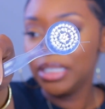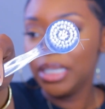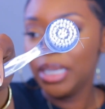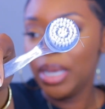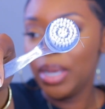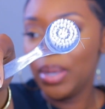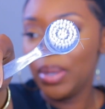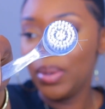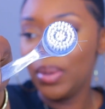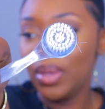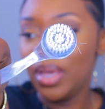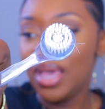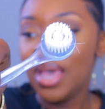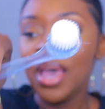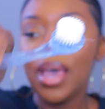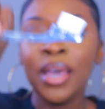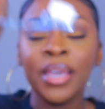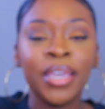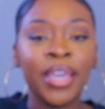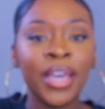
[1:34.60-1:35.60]
she go.
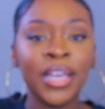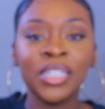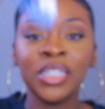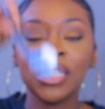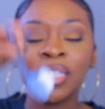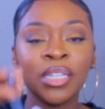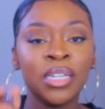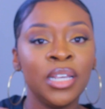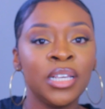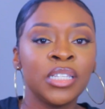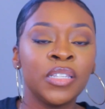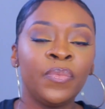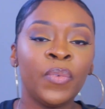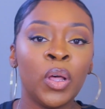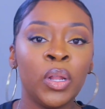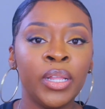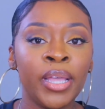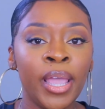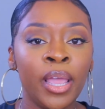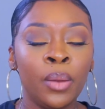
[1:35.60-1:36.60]
Yeah, it's just an
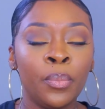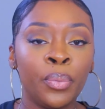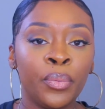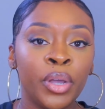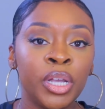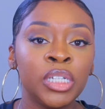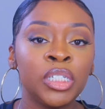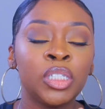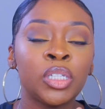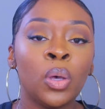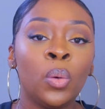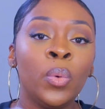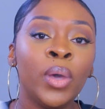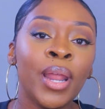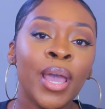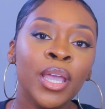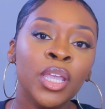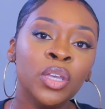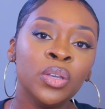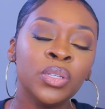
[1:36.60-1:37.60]
exfoliating brush. So what
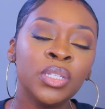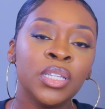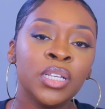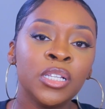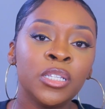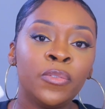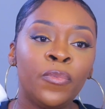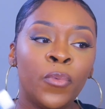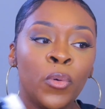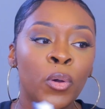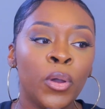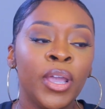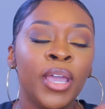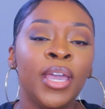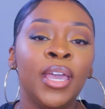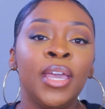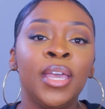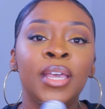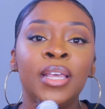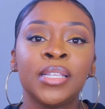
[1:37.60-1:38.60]
I use this for
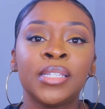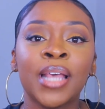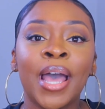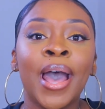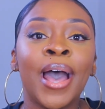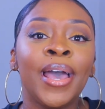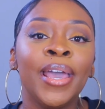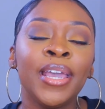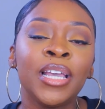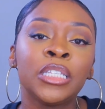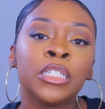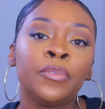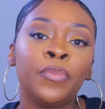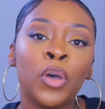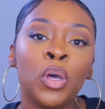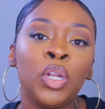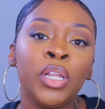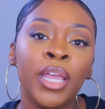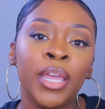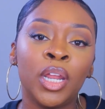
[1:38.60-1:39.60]
is I
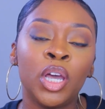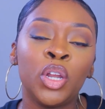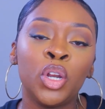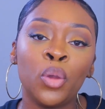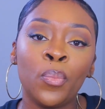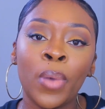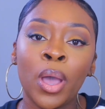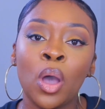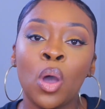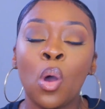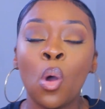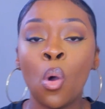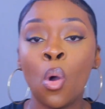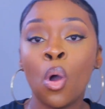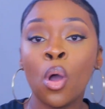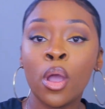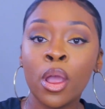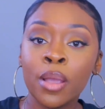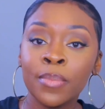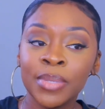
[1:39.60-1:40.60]
exfoliate under my
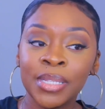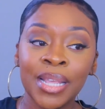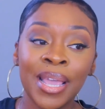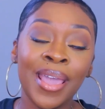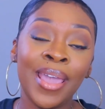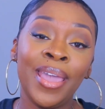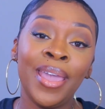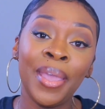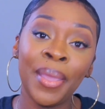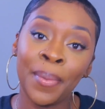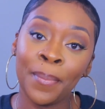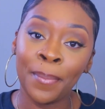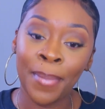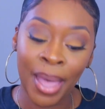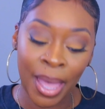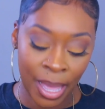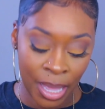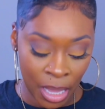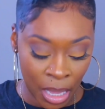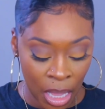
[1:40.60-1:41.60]
arms and
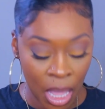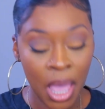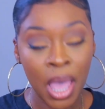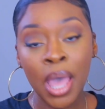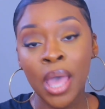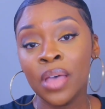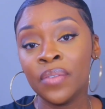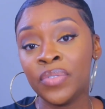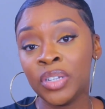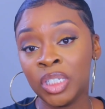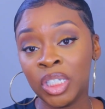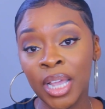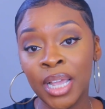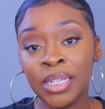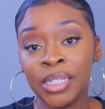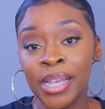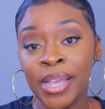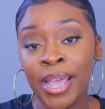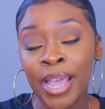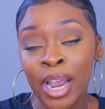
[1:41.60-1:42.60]
my
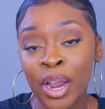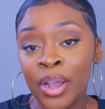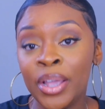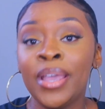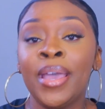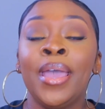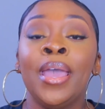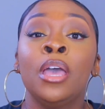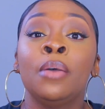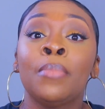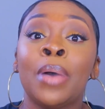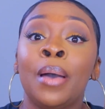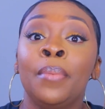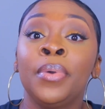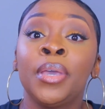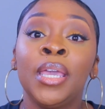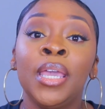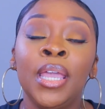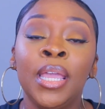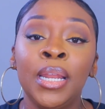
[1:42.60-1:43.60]
vajayjay area and
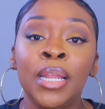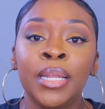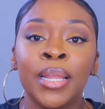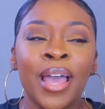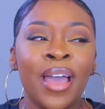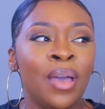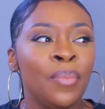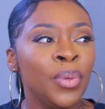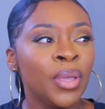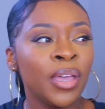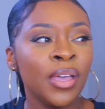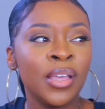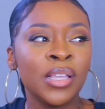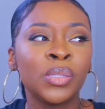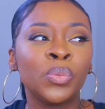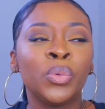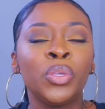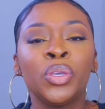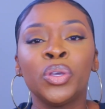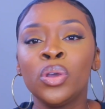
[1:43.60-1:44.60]
my bikini line,
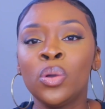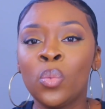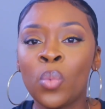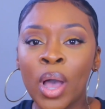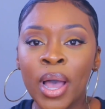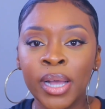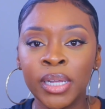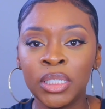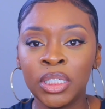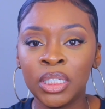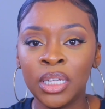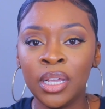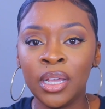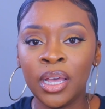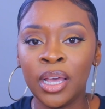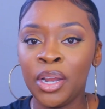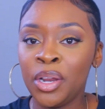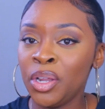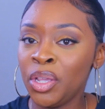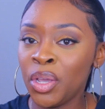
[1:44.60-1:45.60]
because when you're washing
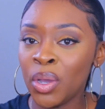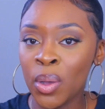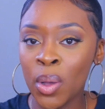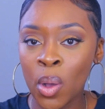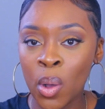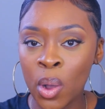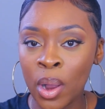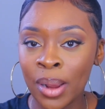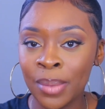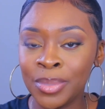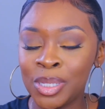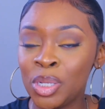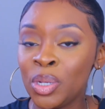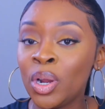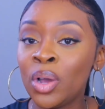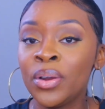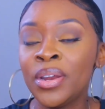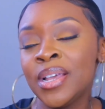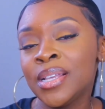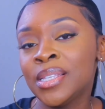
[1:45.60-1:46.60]
under your arms, you
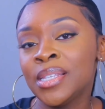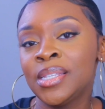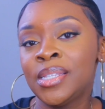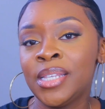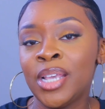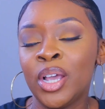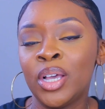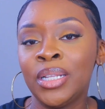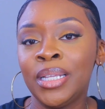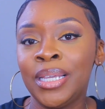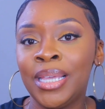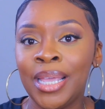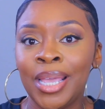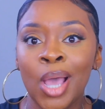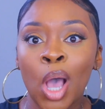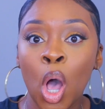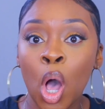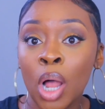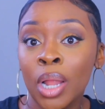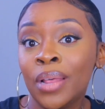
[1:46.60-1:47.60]
don't necessarily
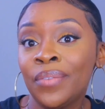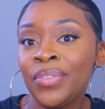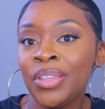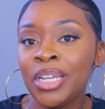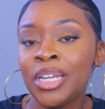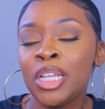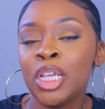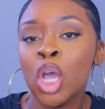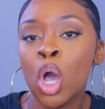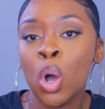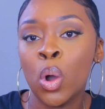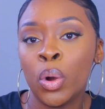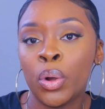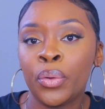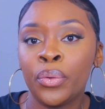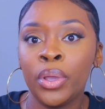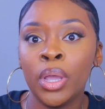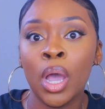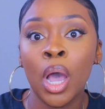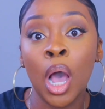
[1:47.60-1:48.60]
get all of the
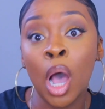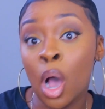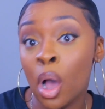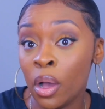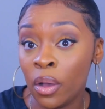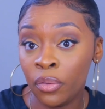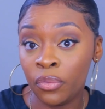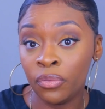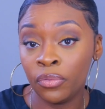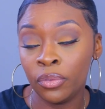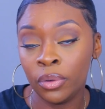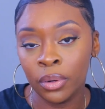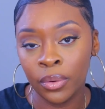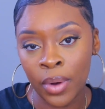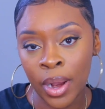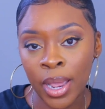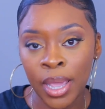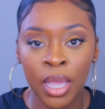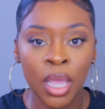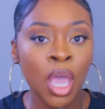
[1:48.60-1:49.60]
deodorant off,
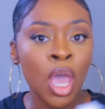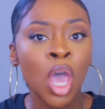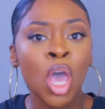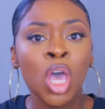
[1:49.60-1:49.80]
right?